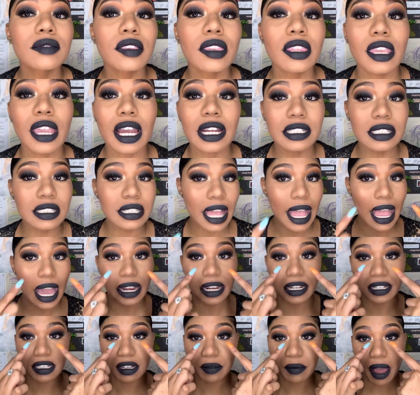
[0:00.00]
Yeah, I just added
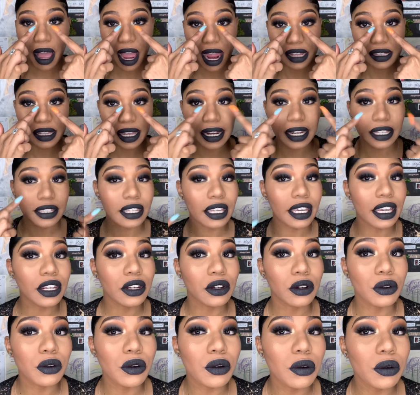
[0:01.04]
some highlight in the inner
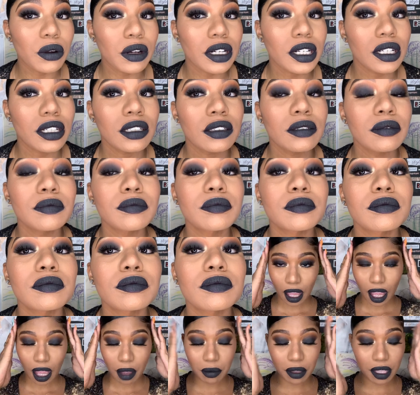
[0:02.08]
corner.
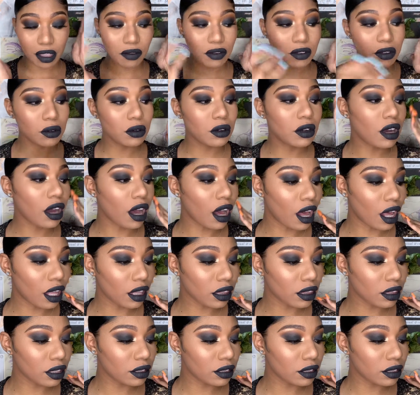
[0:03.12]
I'm giving you goth.